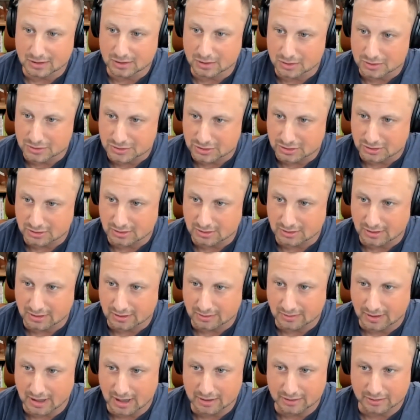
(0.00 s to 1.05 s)
culture,
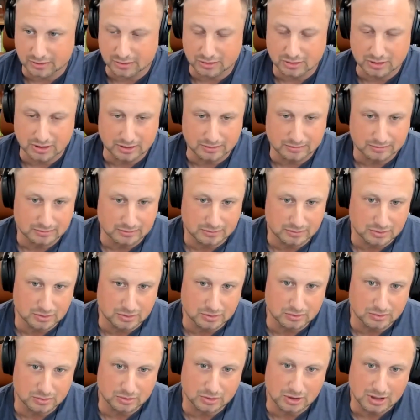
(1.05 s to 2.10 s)
how to create
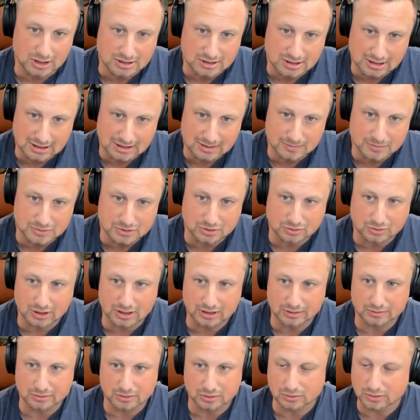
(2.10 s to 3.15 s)
great teams,
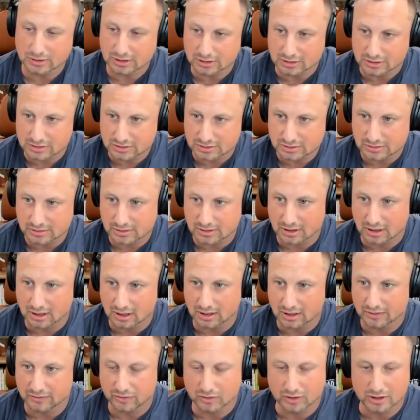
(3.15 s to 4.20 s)
great careers
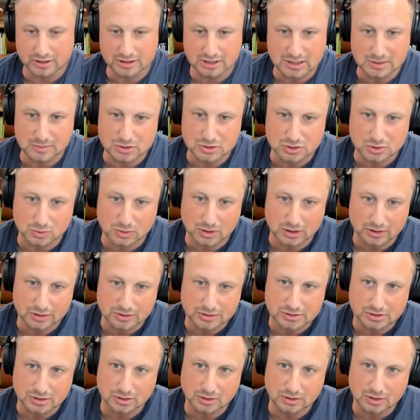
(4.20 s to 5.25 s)
for our teams as
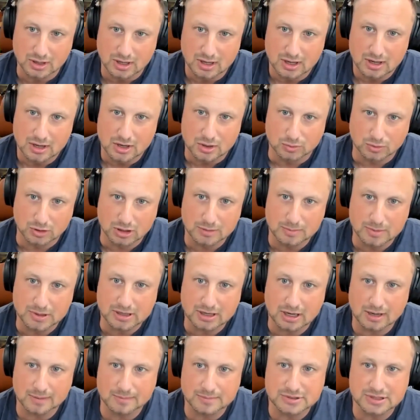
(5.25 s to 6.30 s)
well. So really
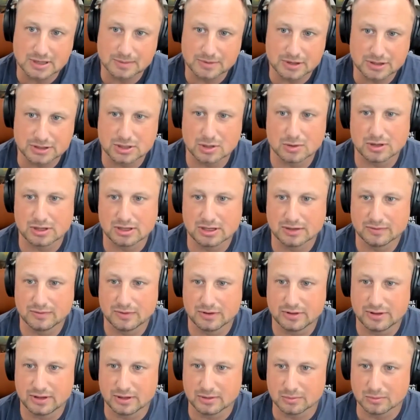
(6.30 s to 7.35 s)
become something totally
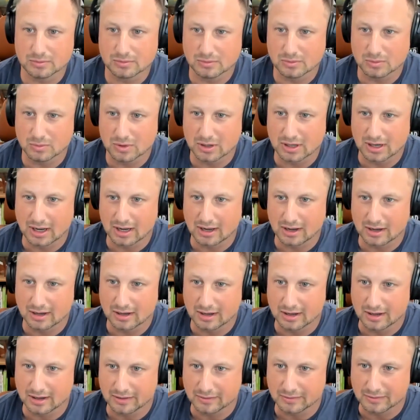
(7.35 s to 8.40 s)
different than what
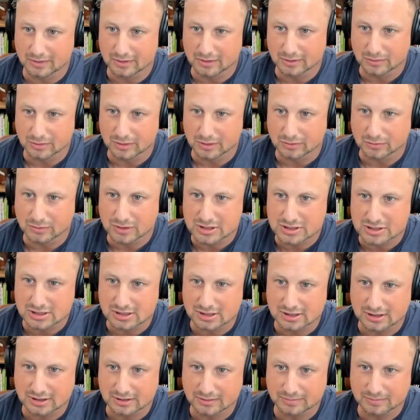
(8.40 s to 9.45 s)
I
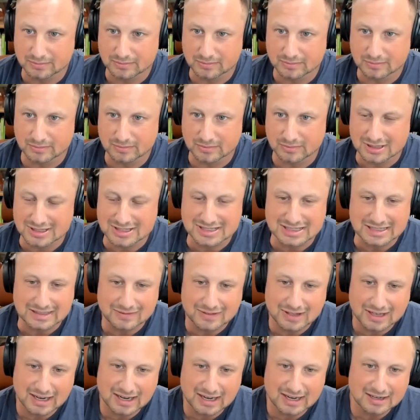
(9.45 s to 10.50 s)
originally
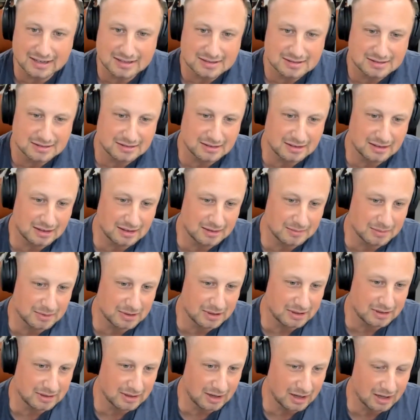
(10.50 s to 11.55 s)
conceived it as,
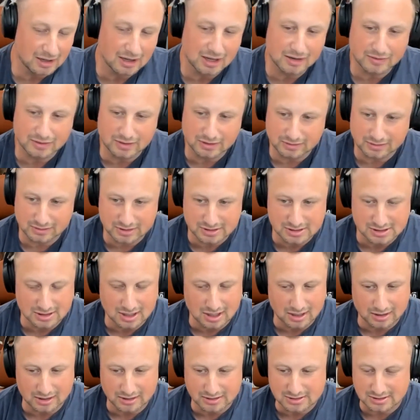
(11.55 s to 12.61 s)
but I love it. It's a
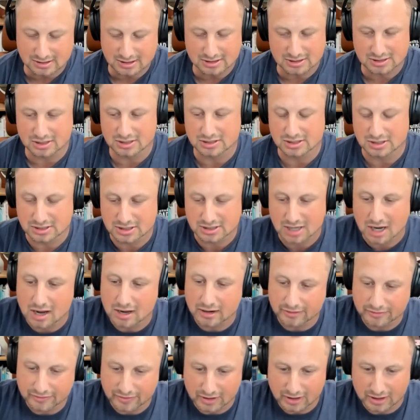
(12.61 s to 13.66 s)
lot. It's a
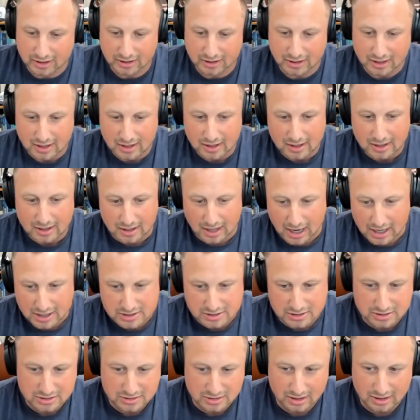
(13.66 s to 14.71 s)
ton of fun.
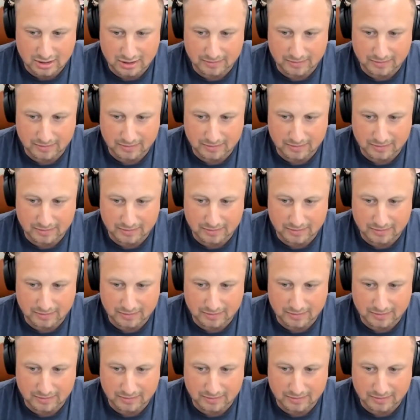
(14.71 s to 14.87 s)
Actually,